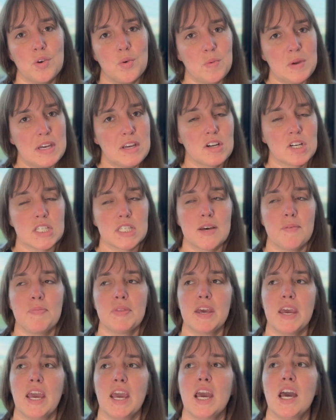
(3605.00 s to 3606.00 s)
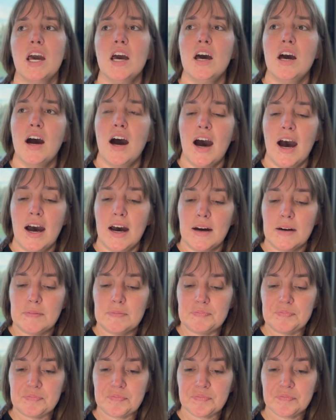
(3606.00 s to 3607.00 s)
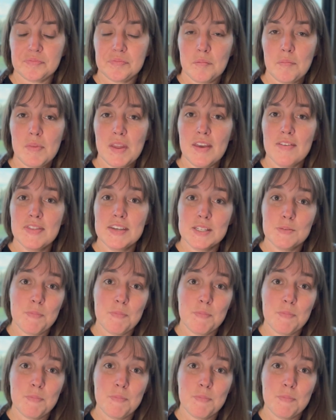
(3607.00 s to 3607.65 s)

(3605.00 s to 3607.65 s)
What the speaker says: week or something. This